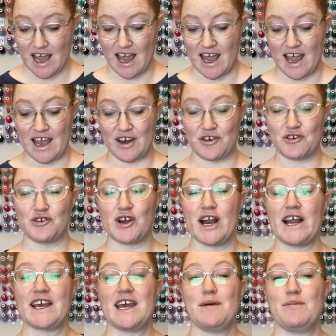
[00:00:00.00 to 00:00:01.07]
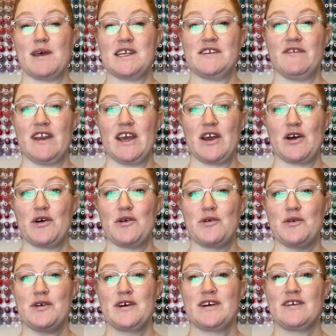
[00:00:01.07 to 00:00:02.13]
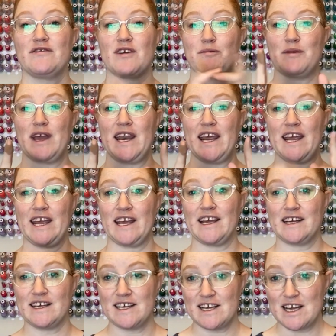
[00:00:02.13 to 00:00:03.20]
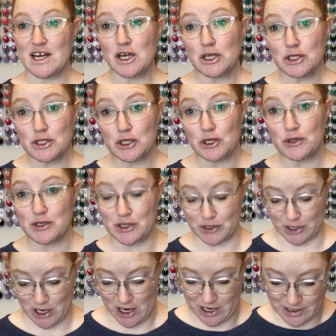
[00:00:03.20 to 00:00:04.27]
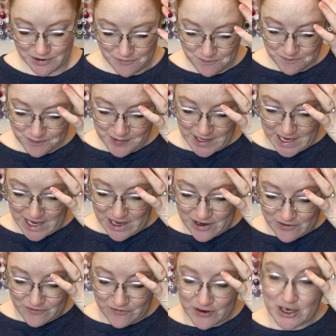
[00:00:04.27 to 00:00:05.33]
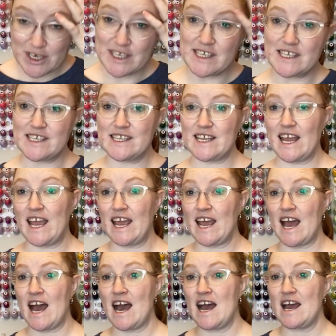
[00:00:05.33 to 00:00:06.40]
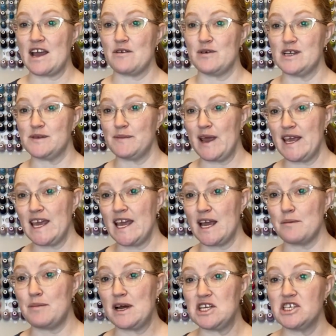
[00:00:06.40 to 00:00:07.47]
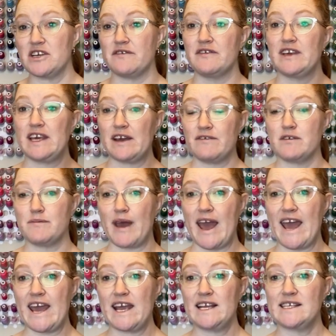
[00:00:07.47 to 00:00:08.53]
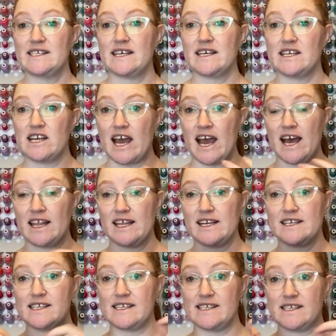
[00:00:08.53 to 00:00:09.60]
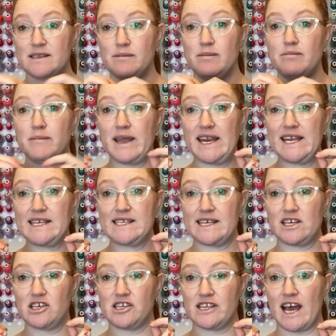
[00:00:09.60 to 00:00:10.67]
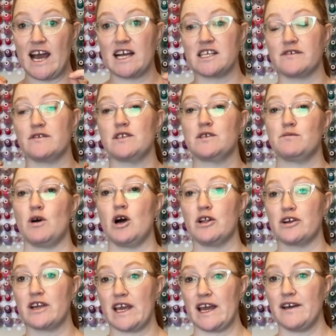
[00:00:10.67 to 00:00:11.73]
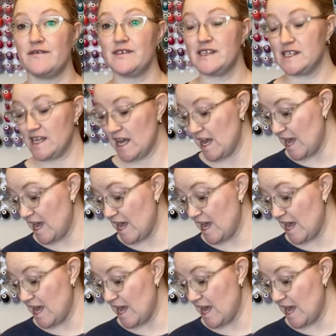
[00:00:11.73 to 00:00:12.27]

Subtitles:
and try to keep this video from getting too long. First thing, I was making a bunch of gift bags, little mini cinch sacks for smaller gifts,